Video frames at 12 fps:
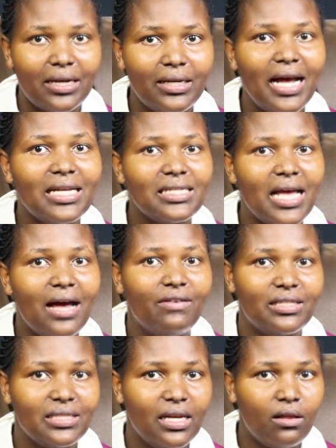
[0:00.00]
does have
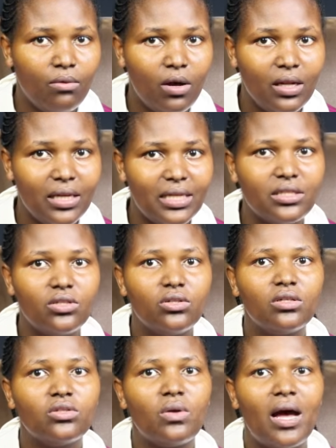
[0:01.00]
a cell wall and it
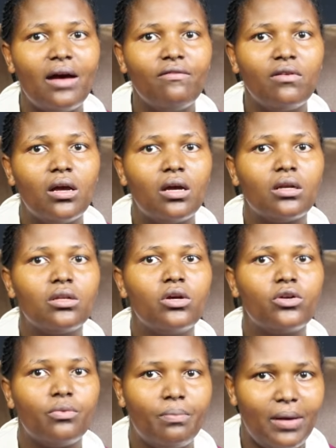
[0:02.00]
also have
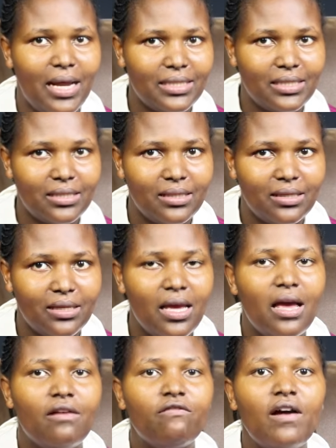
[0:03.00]
chloroplast.
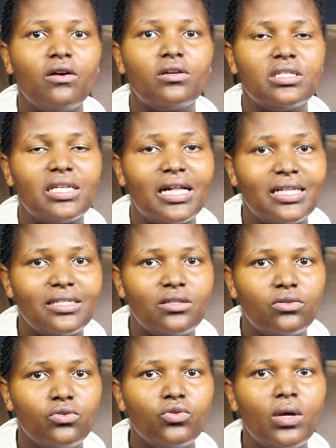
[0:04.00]
Fungal
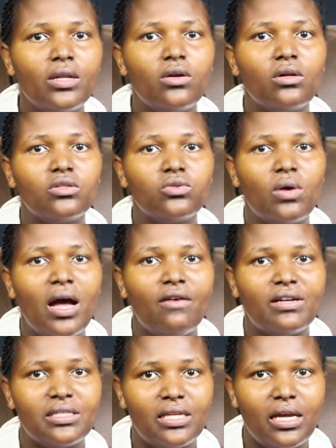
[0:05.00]
cells usually also
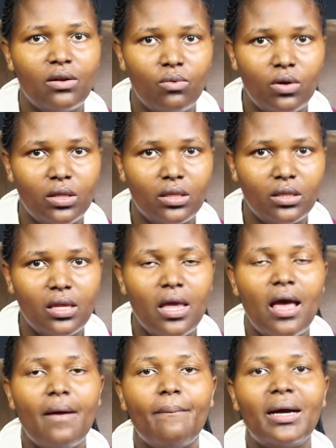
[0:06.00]
have a cell wall.
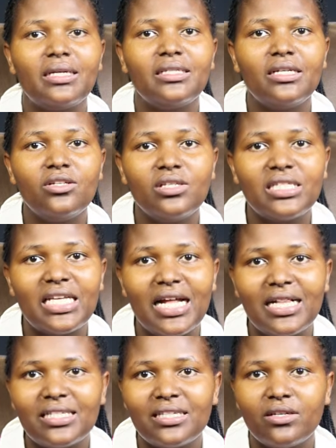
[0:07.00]
Bacterial
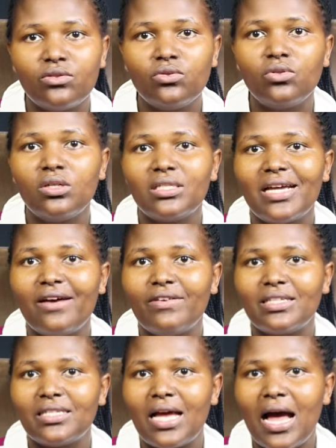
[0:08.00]
cells do not have
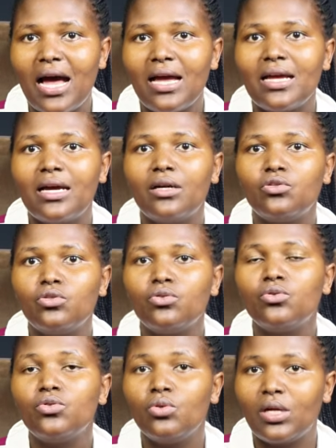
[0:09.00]
a
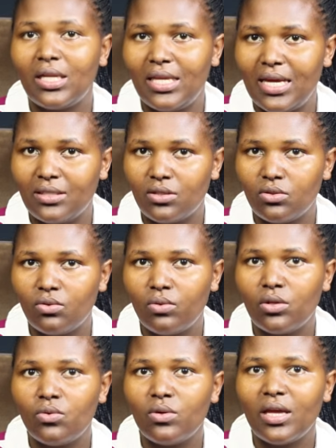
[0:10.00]
true nucleus. So
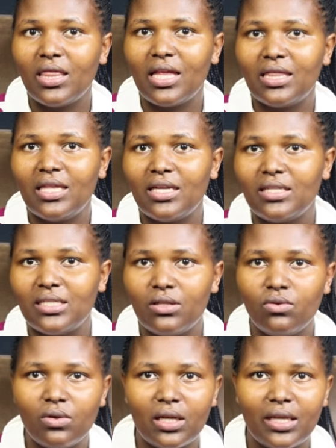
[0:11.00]
when you hear that there is a
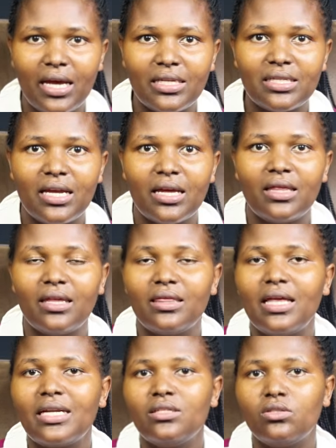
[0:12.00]
nucleus,
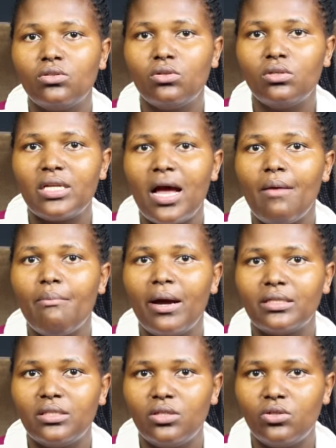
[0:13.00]
then that is not a
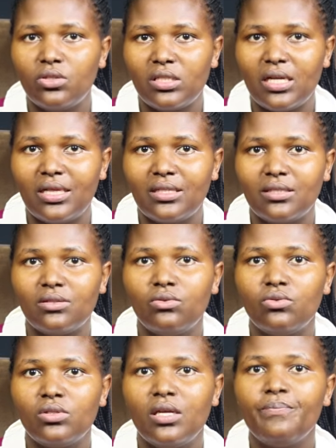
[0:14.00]
bacterial cell,
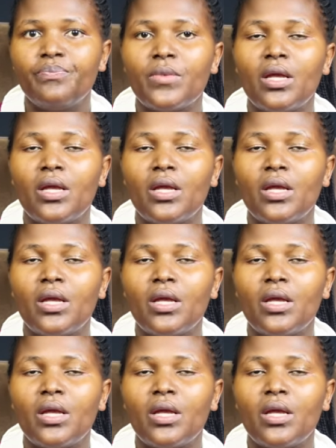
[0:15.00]
you see.